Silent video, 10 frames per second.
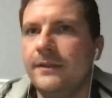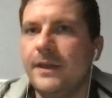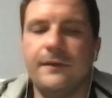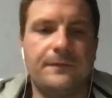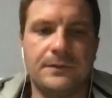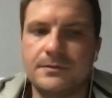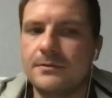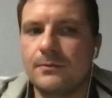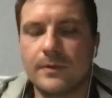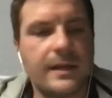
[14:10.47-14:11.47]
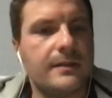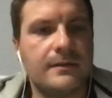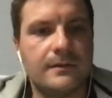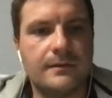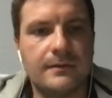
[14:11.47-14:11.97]
That feels great.
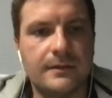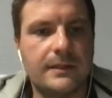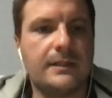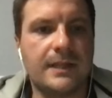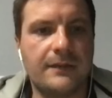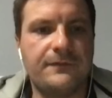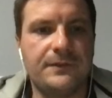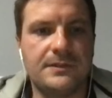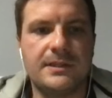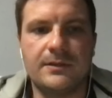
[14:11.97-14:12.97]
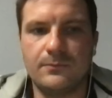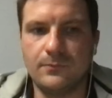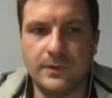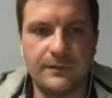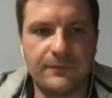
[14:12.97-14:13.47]
Like that feels like
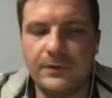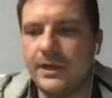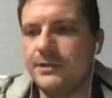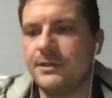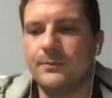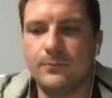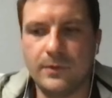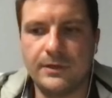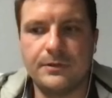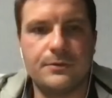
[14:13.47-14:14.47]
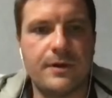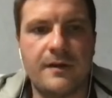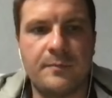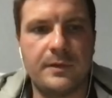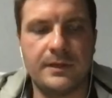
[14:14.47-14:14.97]
one free agent and one good
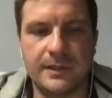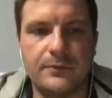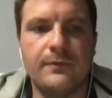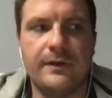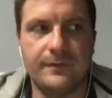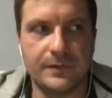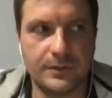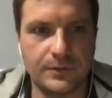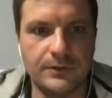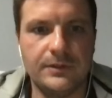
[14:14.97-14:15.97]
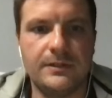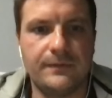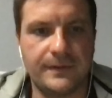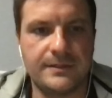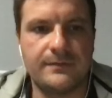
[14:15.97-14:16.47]
draft pick, and then you have a good
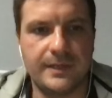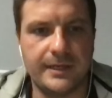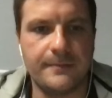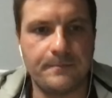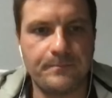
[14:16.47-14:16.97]
defensive line.